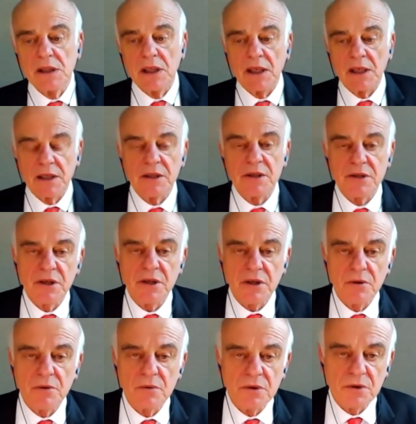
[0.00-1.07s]
I
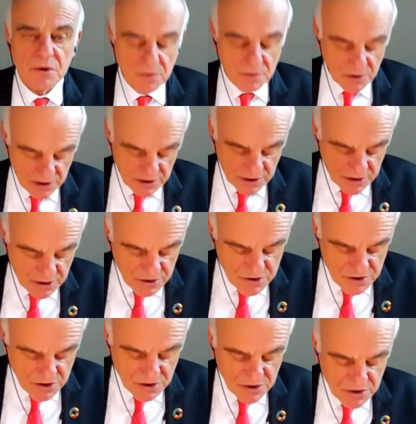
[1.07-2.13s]
continue to
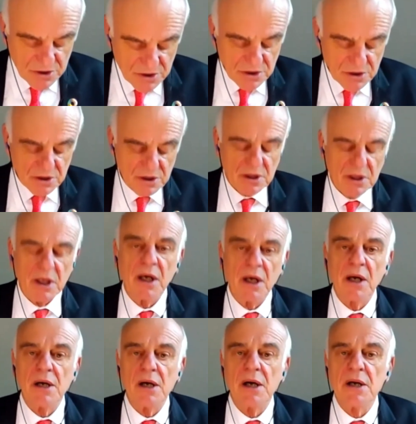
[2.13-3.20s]
urge
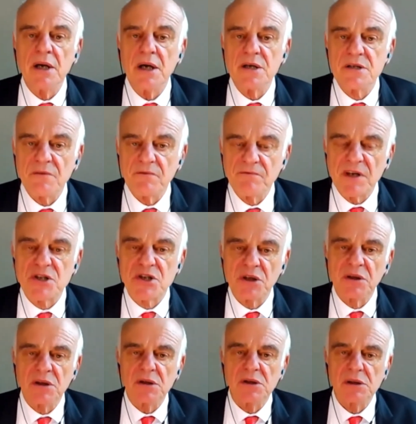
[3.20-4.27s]

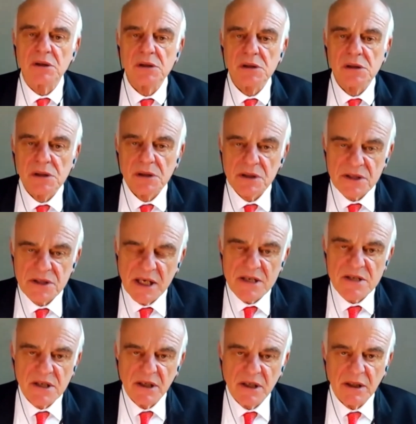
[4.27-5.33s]
sufficient
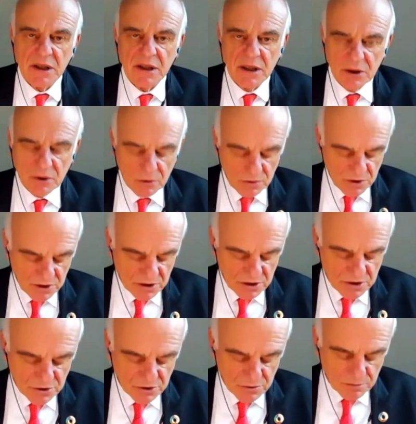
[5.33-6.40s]
testing in order
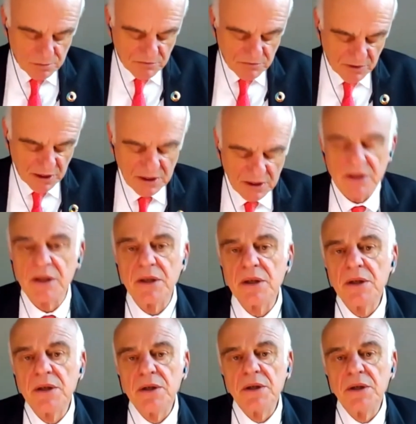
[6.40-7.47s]
to provide
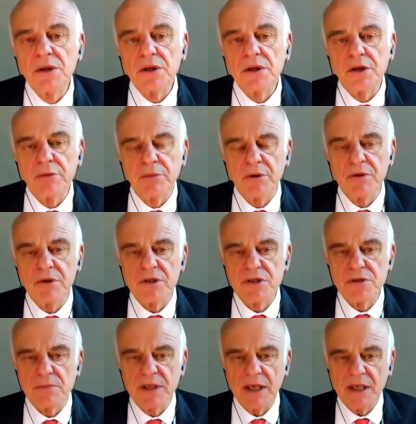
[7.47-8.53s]

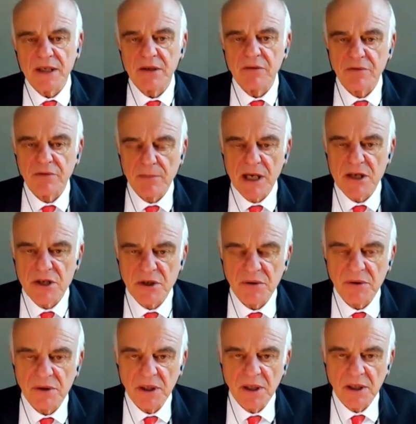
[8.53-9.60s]
communities with that
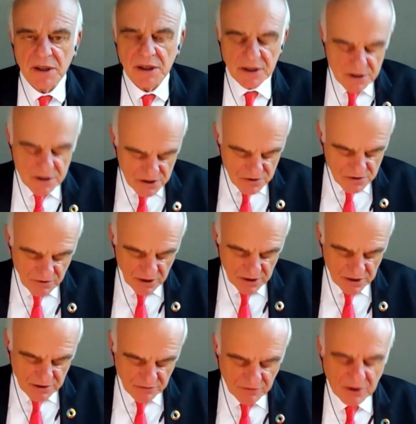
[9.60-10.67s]
information. I think it's
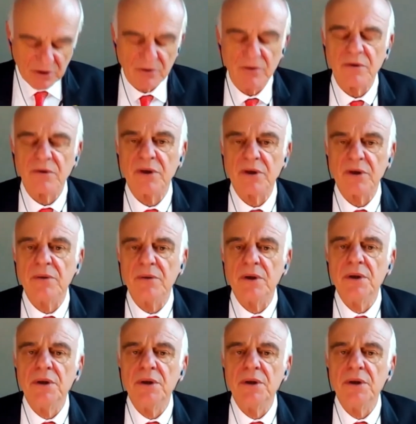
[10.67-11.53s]
rather difficult to